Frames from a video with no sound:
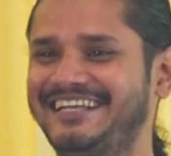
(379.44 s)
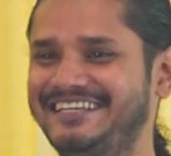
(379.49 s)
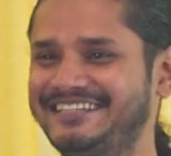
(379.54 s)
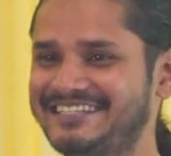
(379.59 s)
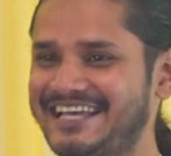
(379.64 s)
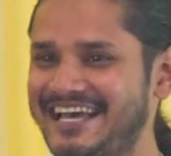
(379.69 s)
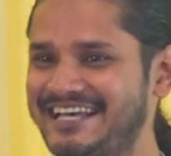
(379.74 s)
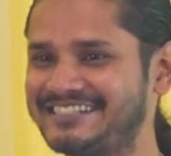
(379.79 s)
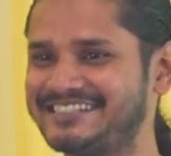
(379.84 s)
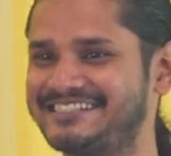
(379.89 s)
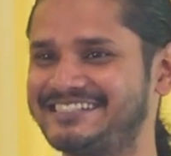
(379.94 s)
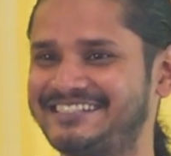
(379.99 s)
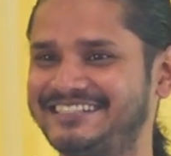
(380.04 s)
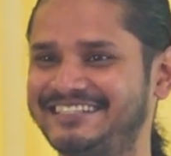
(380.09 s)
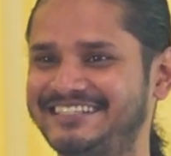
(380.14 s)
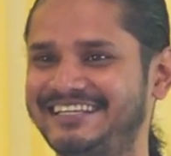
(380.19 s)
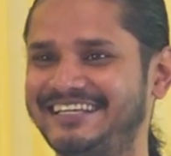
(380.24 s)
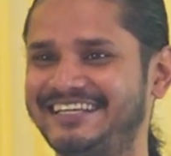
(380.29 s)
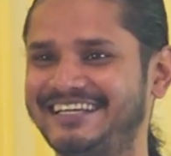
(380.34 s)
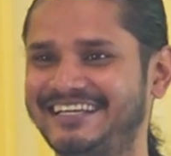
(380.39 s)
Yes.
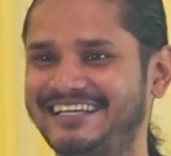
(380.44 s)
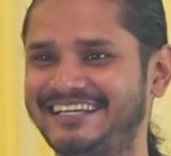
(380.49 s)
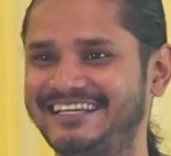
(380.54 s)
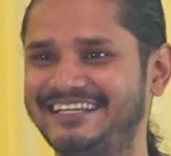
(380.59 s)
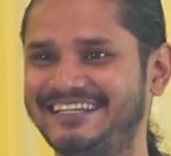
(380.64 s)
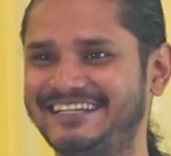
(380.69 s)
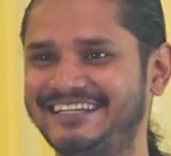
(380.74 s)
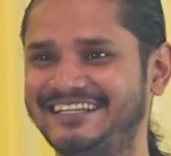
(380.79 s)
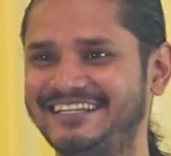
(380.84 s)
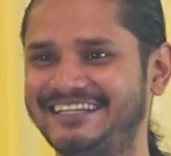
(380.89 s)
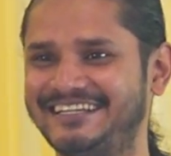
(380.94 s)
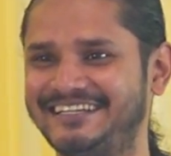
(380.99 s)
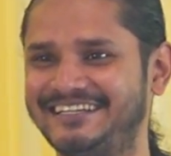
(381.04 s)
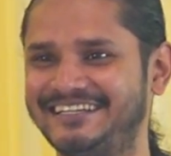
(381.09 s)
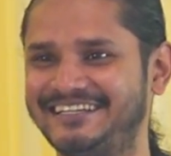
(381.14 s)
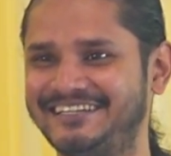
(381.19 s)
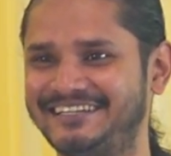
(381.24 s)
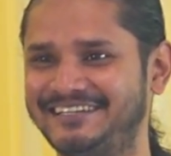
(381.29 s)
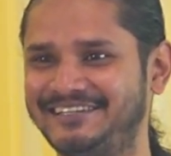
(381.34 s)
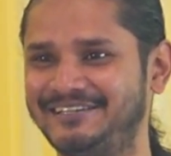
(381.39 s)

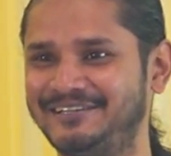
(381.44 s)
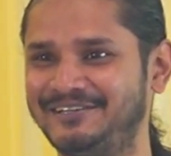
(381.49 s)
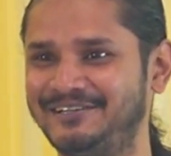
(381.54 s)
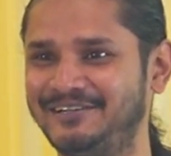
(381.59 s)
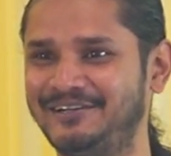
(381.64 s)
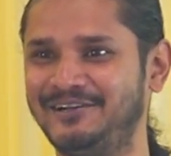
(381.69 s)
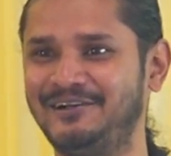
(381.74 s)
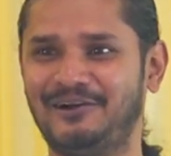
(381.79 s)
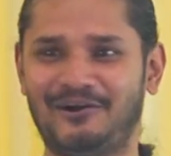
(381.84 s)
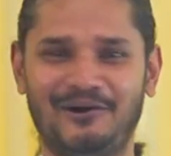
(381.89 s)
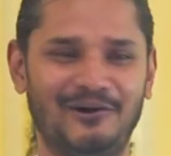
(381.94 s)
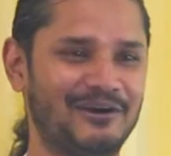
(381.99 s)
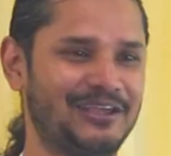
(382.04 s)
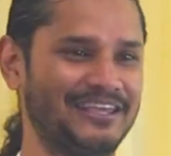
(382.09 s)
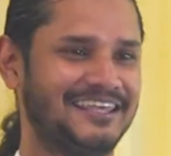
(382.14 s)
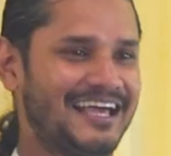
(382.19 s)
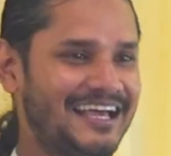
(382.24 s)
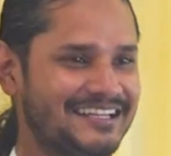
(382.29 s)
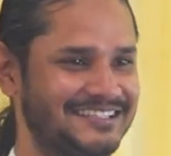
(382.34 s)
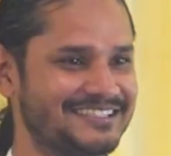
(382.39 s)

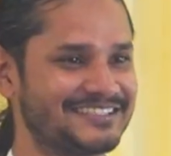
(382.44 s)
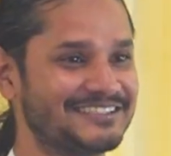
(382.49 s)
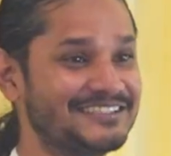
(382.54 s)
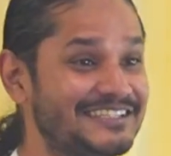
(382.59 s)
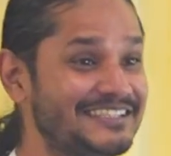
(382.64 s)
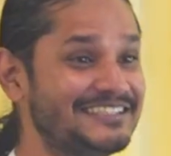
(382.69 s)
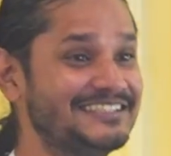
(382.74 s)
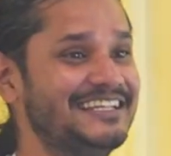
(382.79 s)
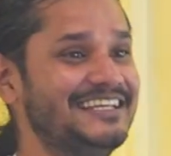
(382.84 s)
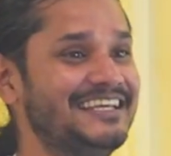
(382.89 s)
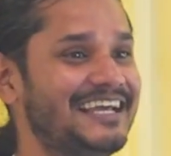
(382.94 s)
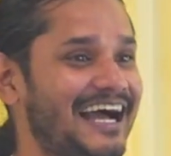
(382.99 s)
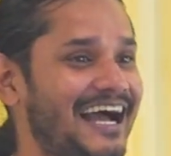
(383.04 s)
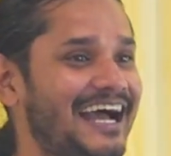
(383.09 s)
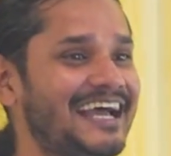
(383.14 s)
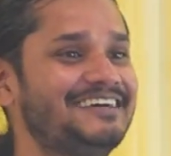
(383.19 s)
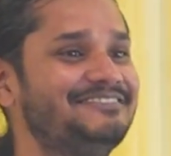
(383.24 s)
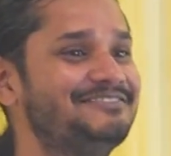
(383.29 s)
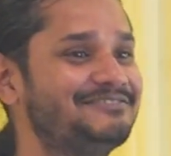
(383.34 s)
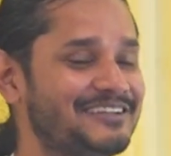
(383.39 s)
Okay, that's really
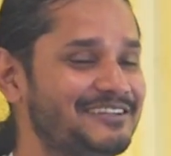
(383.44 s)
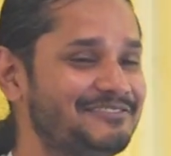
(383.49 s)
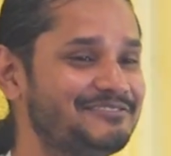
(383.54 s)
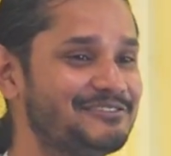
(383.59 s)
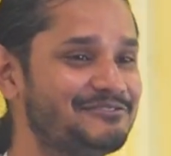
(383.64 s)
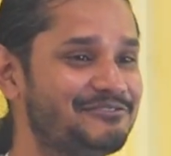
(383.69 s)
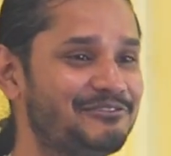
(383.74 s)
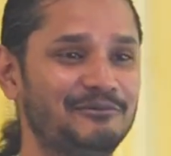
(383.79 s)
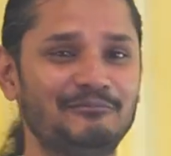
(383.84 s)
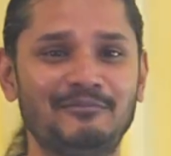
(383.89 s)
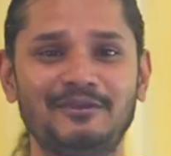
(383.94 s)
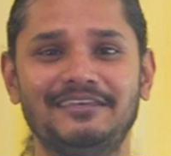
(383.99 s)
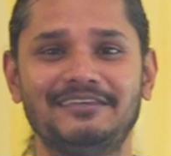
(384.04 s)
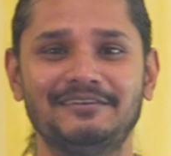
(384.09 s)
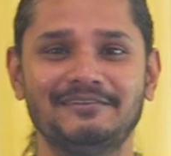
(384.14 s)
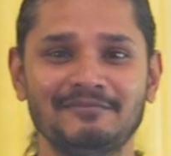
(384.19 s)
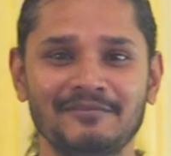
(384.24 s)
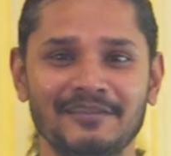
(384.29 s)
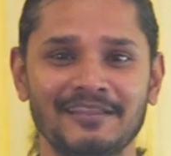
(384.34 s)
high even for me.